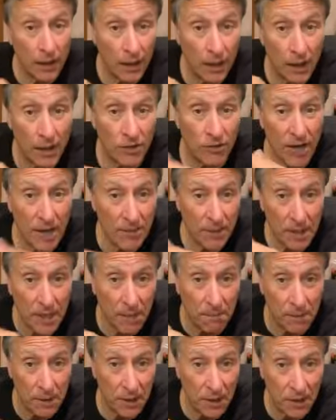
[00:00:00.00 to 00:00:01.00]
Grab a
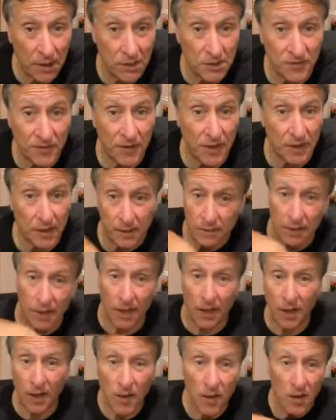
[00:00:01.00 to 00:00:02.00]
couple of those fucking
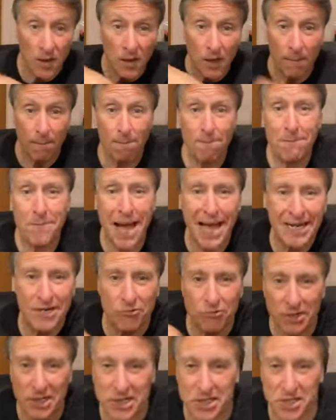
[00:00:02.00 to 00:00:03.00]

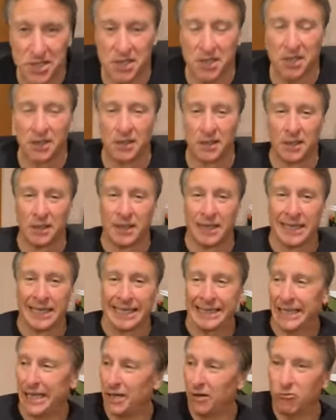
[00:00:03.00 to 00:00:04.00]
migrants
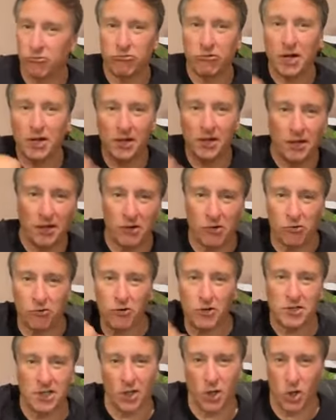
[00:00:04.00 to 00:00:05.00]
that are running
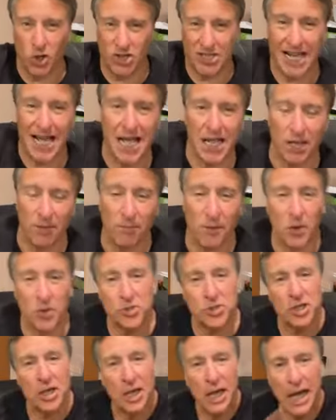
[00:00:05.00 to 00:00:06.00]
across Los
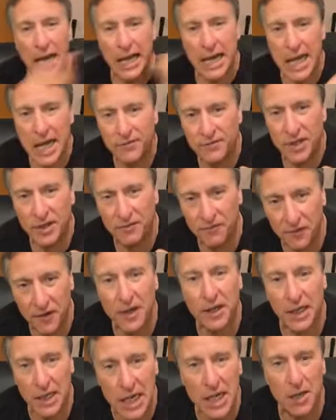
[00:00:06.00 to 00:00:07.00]
Alamos and have them
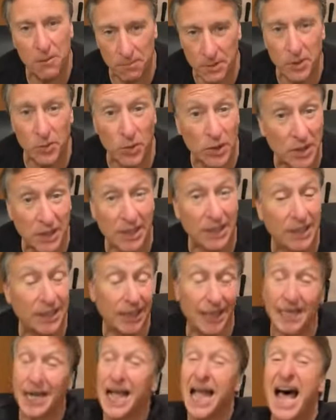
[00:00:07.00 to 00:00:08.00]
fucking help me with the
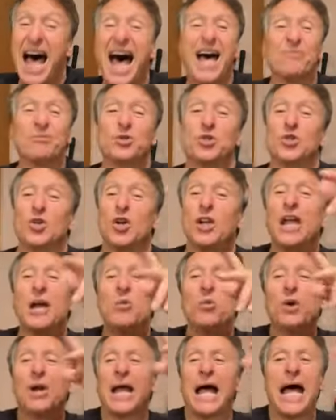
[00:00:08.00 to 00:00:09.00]
kid. I'm sure
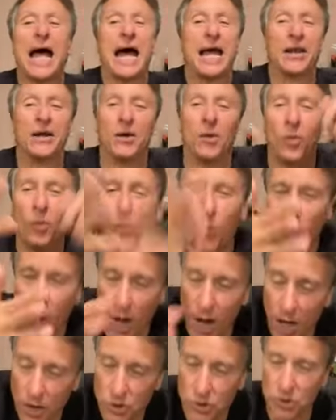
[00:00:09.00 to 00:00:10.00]
they would have had her
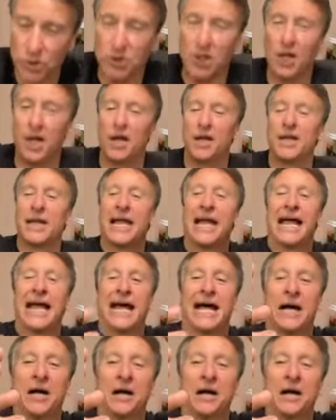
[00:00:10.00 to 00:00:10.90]
wash done,